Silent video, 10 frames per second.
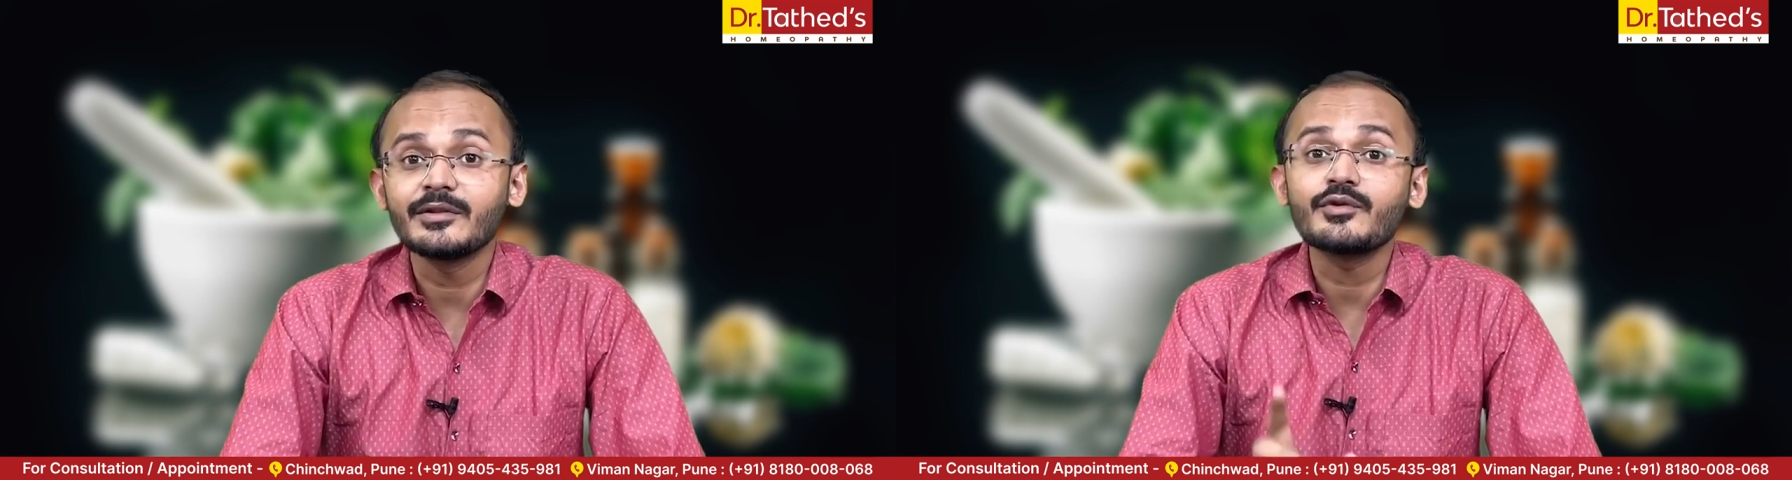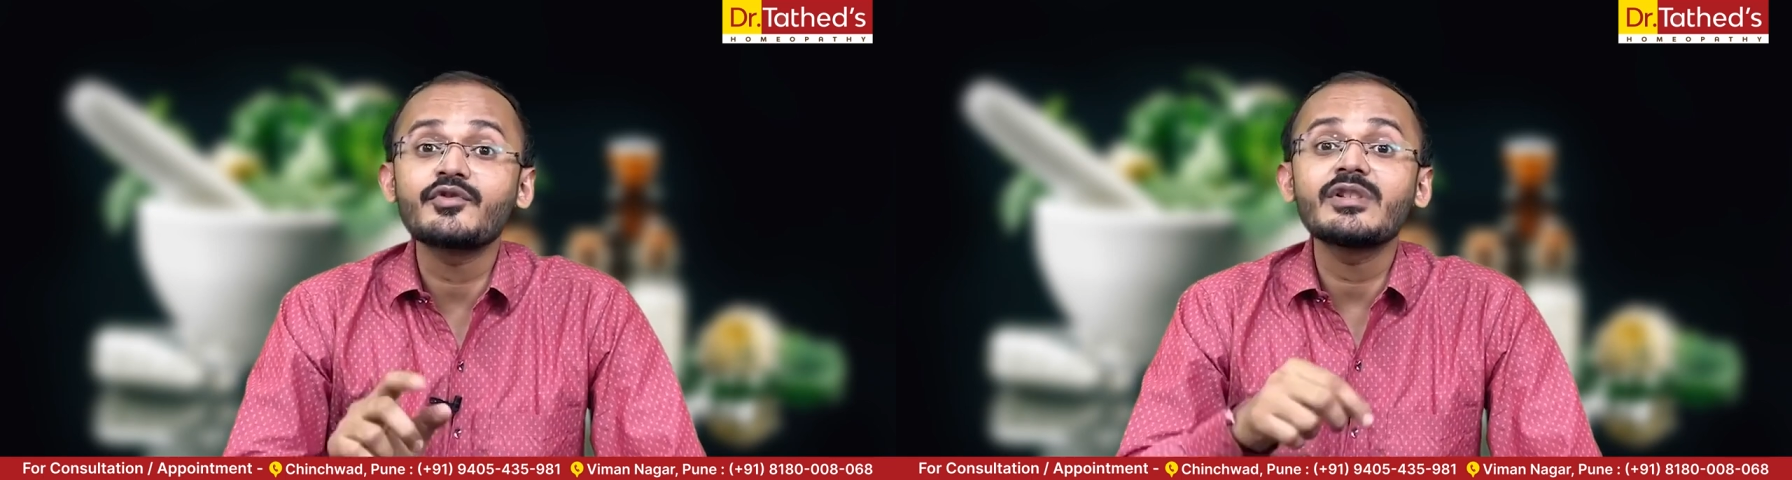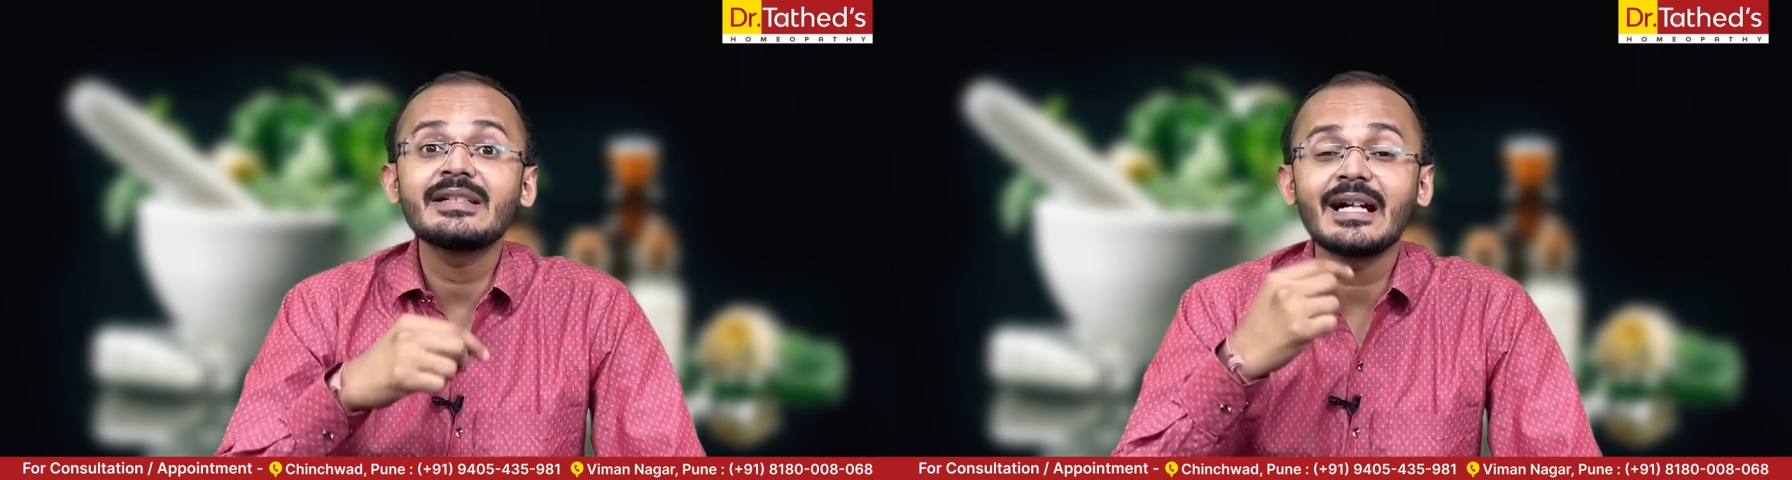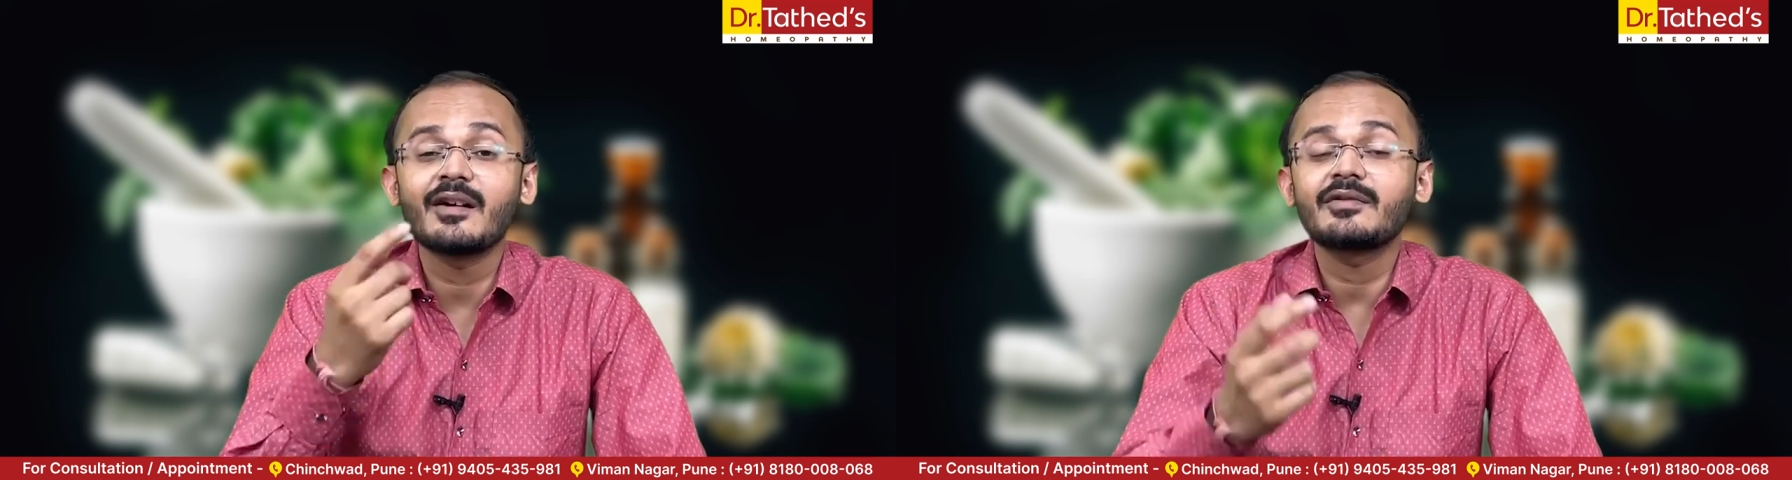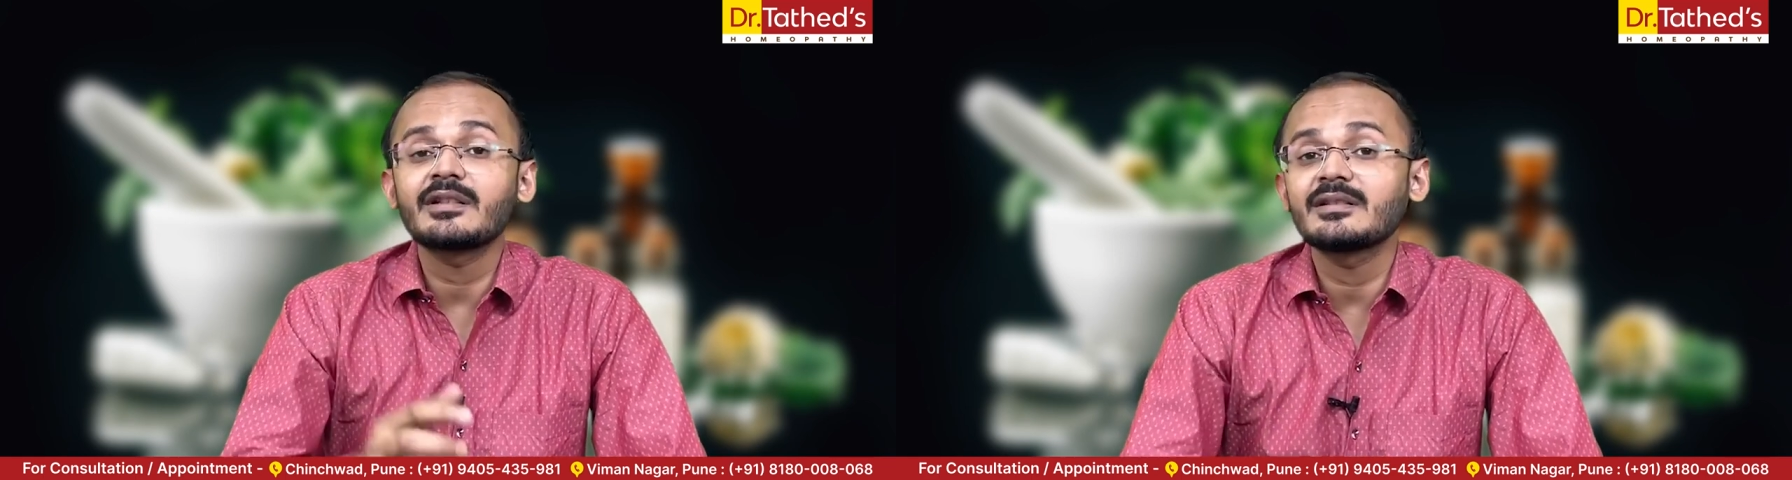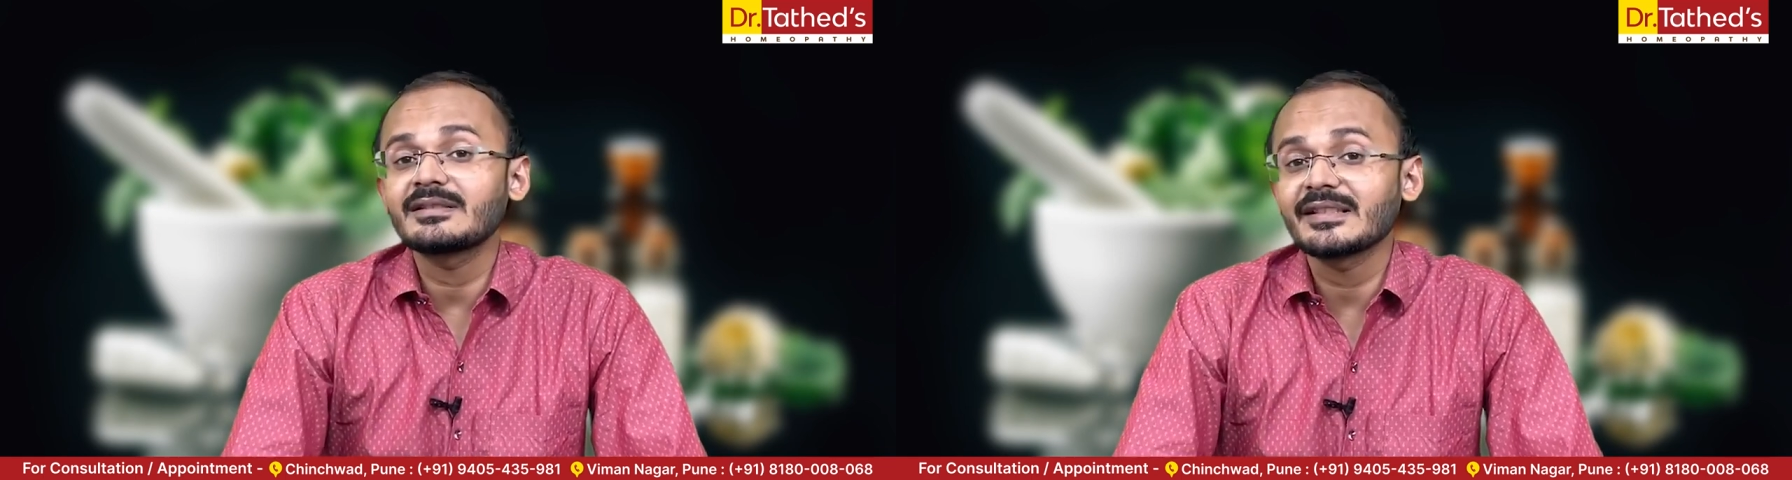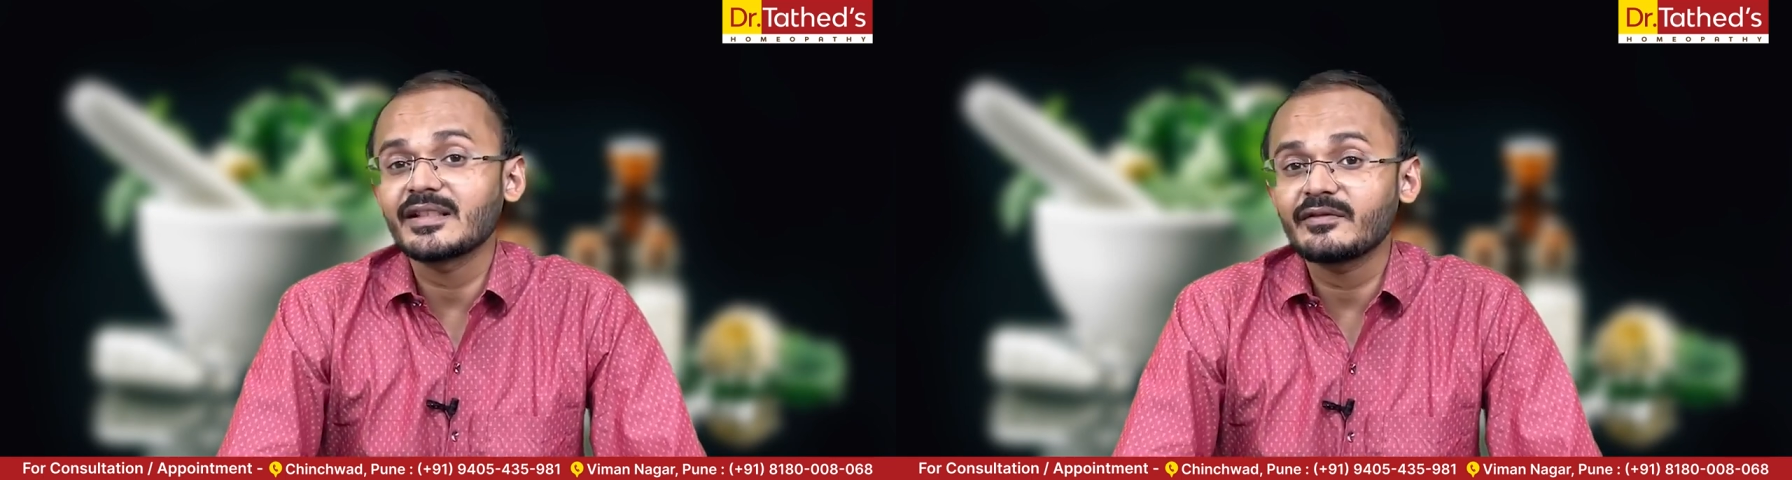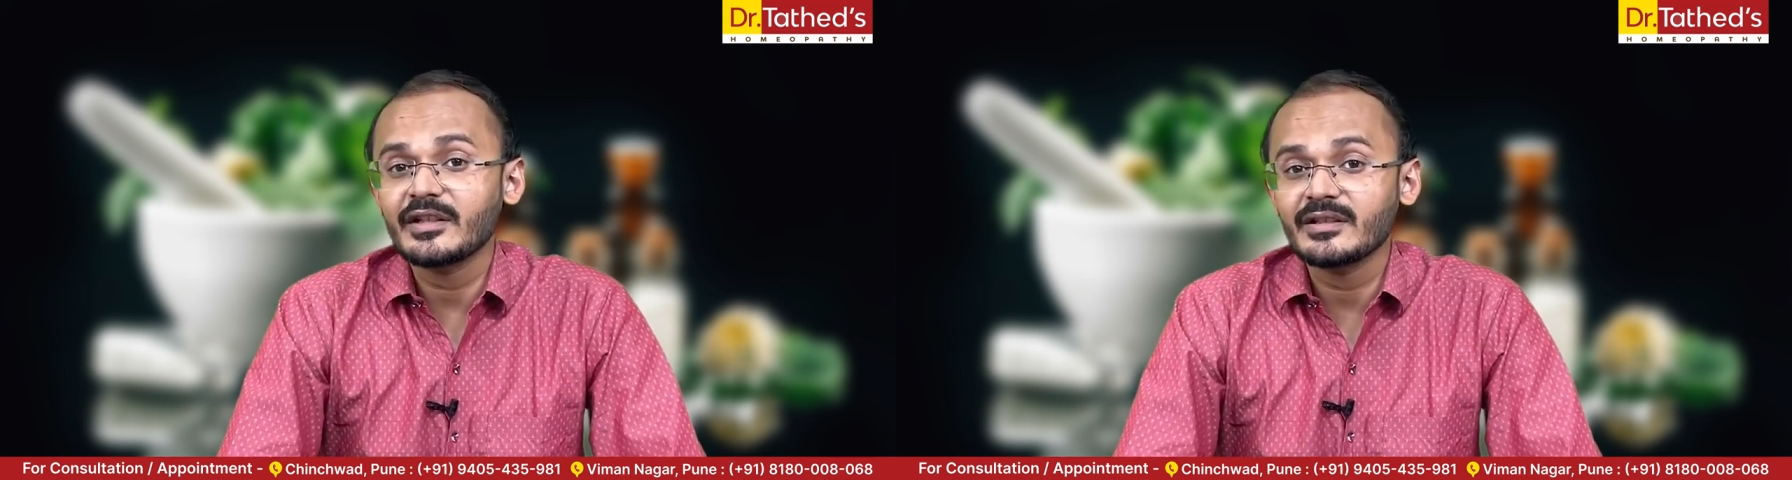usually after
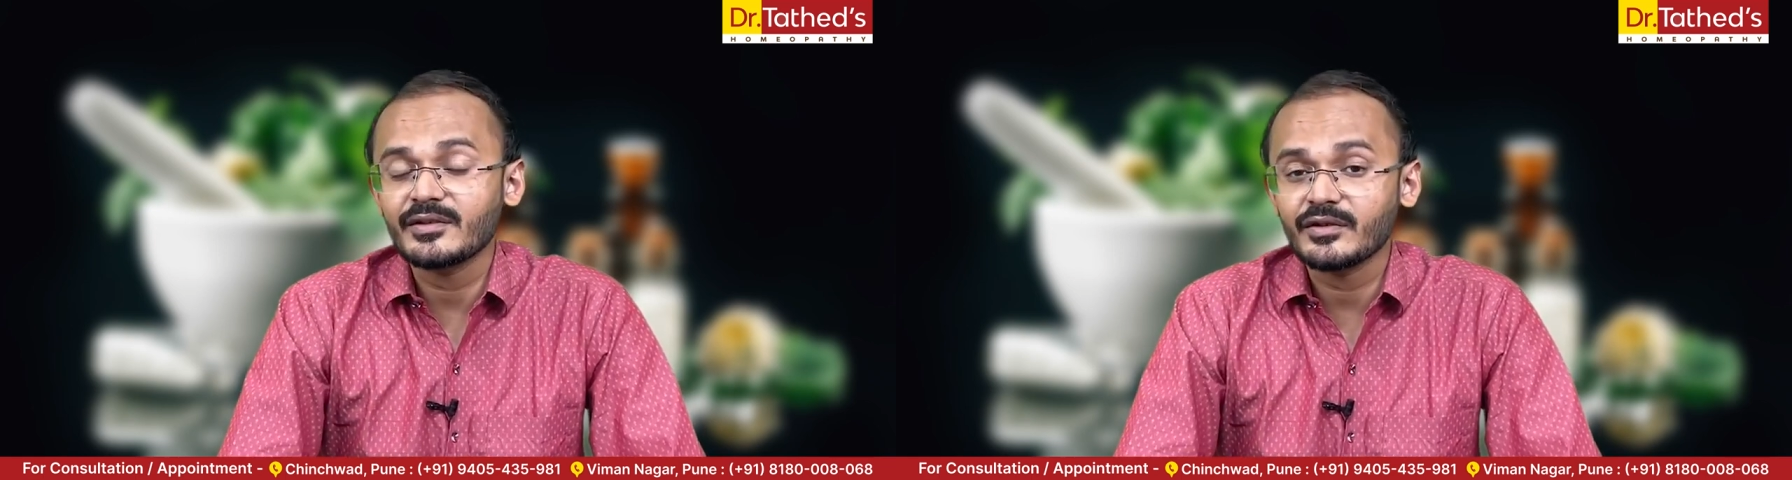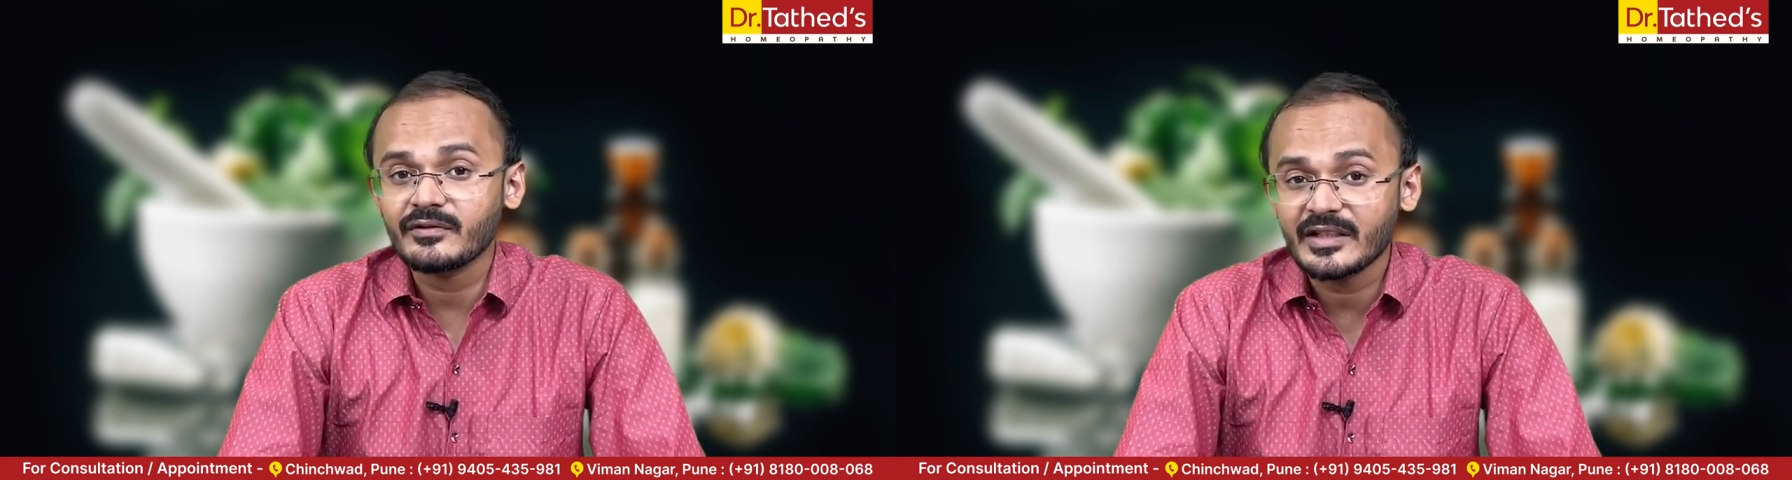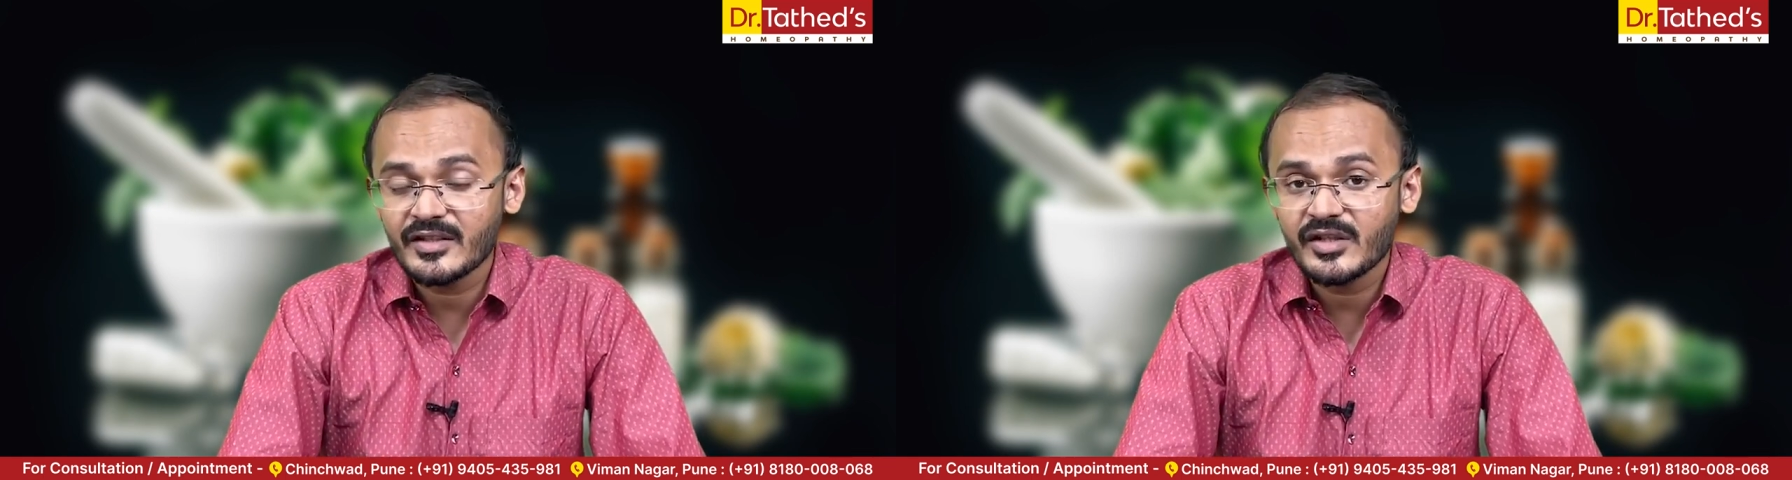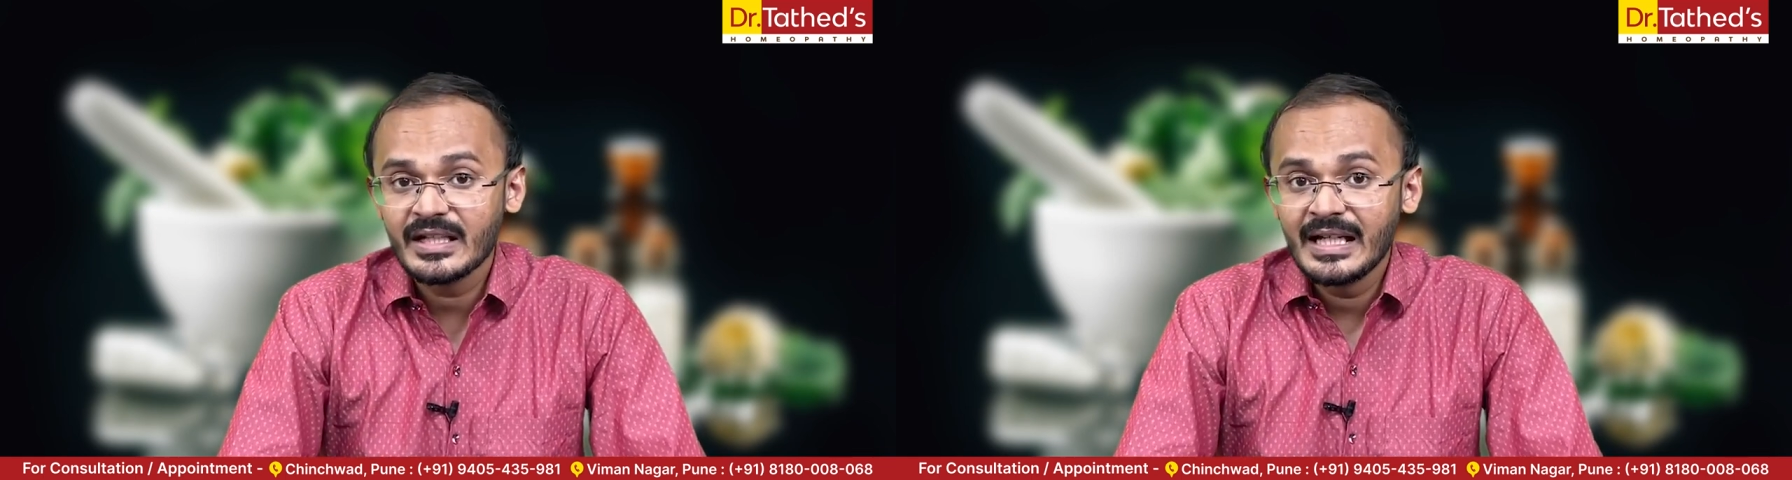65 years of age.